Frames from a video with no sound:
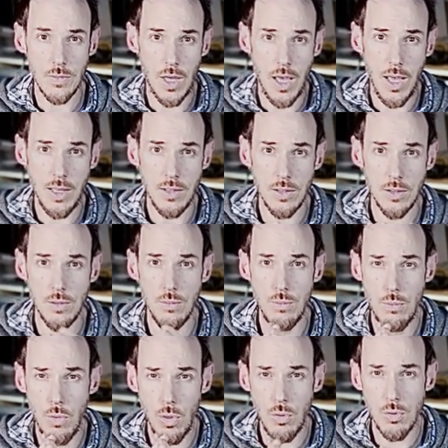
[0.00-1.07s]
And
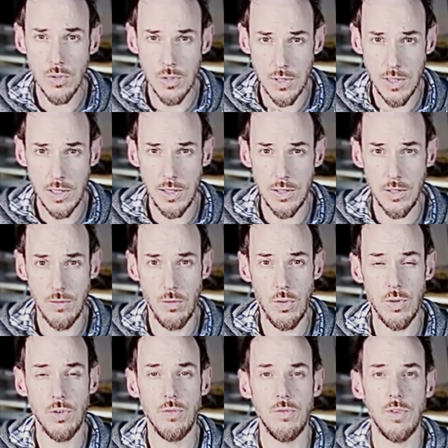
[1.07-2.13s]
mostly the
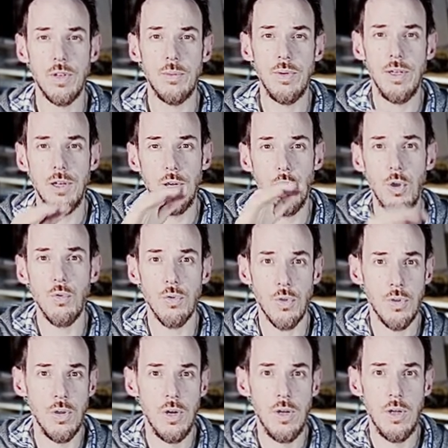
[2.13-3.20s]
volume will be
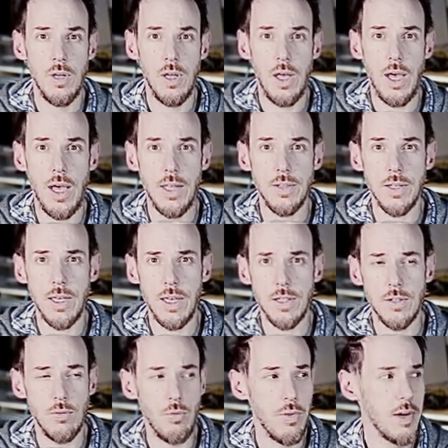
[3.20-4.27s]
lower. And
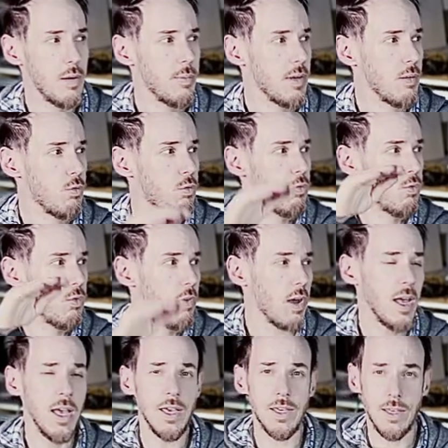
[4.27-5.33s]
it will be
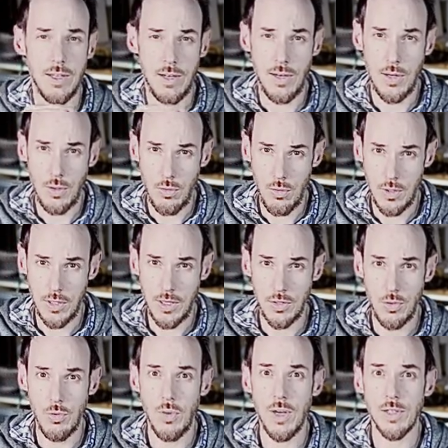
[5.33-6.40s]
way lower than
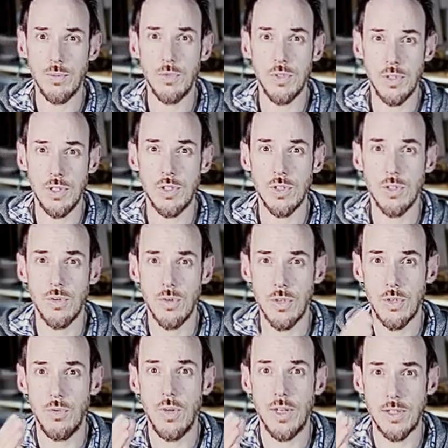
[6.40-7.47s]
you as a musician or
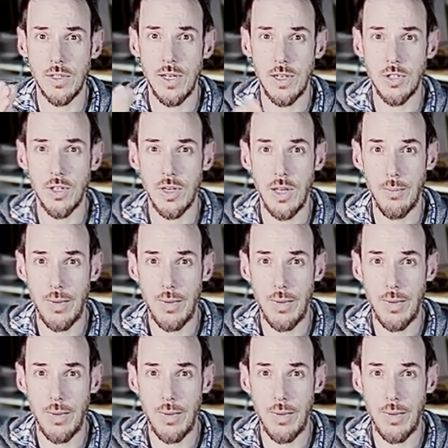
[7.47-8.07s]
you as an engineer